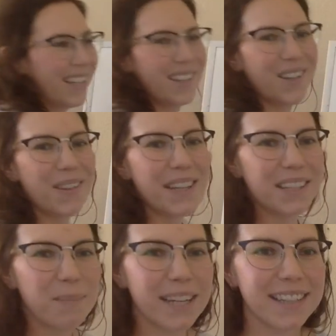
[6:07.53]
So this
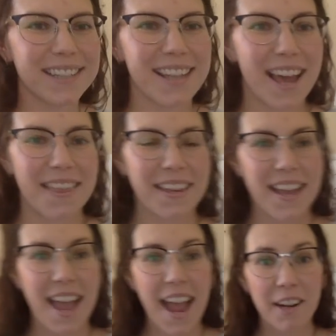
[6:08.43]
means that the
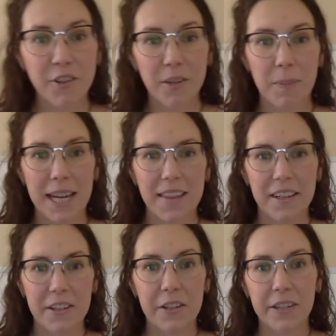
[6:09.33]
entropy, the
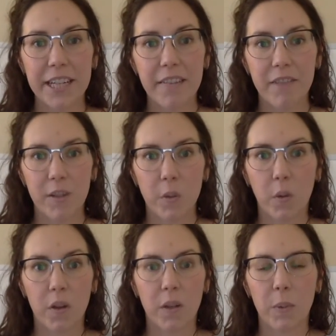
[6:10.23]
degree of
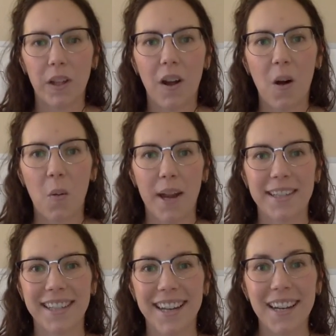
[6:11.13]
disorder, will always
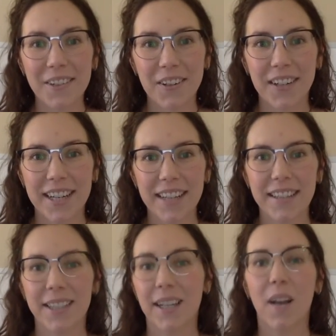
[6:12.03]
increase,
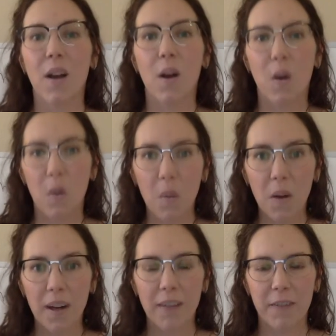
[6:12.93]

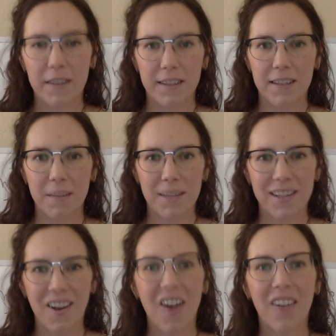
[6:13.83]
or if the system is
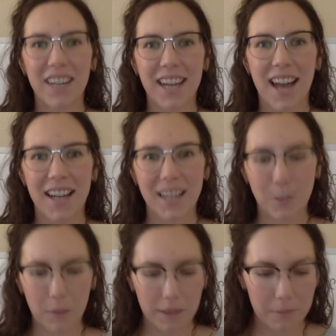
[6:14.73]
already at
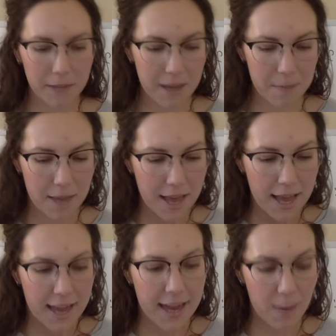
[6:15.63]
equilibrium,
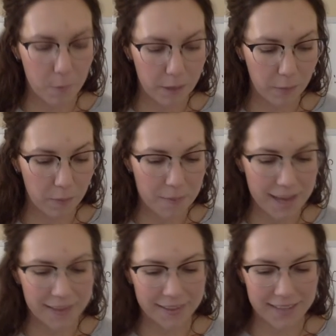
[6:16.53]
it will
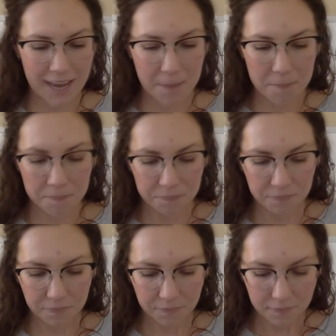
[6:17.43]
remain the same.
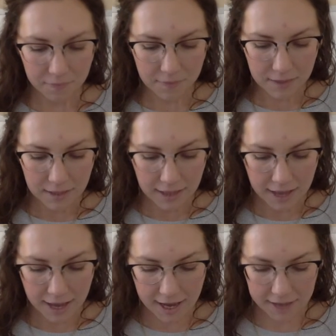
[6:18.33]

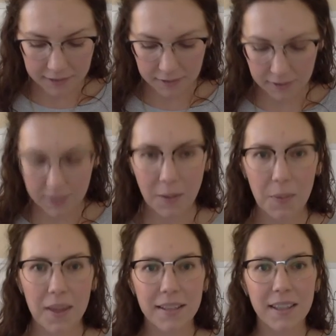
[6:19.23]
And
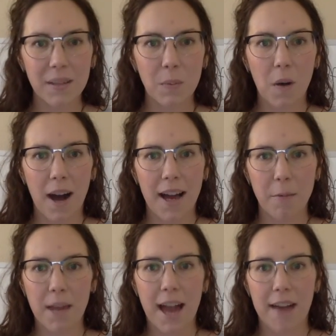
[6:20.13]
so this is why
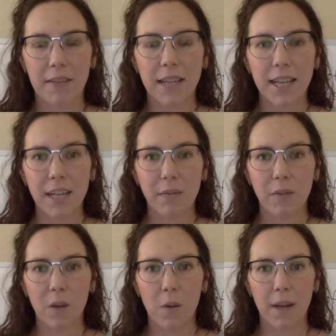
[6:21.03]
we have heat
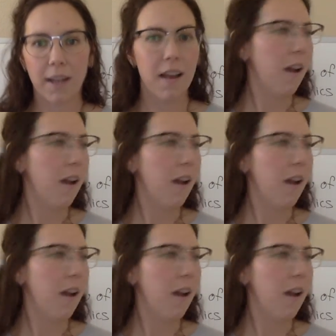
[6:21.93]
flowing